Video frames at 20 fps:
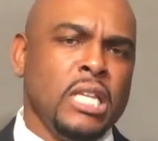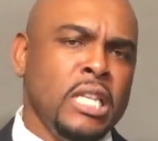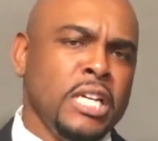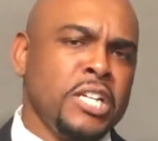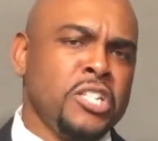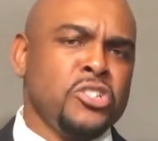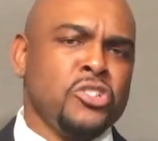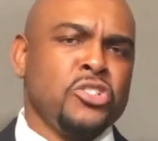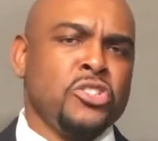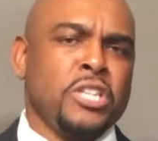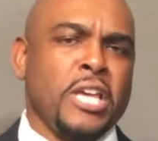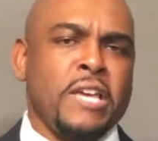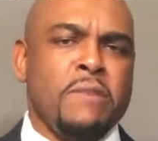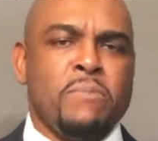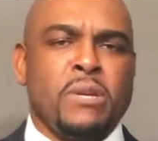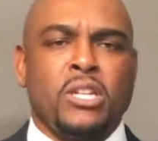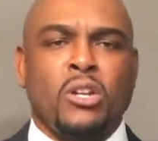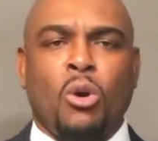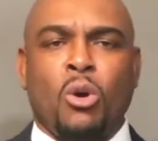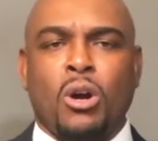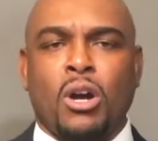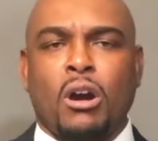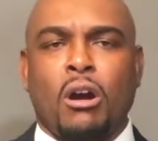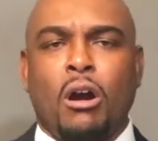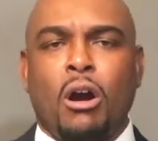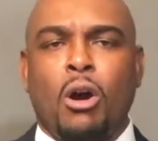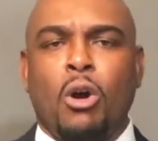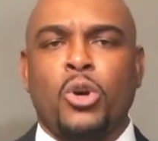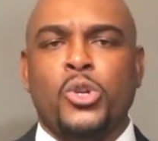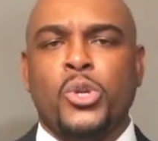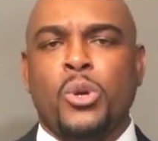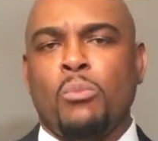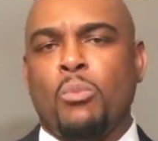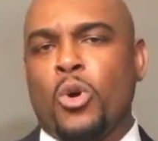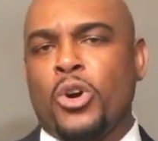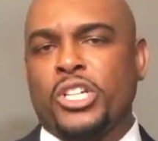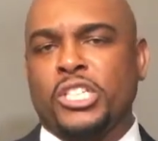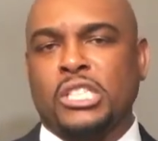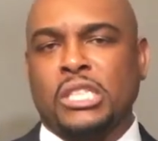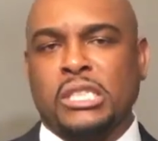Look at your statement or call your
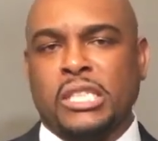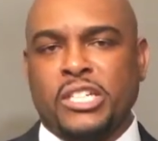mortgage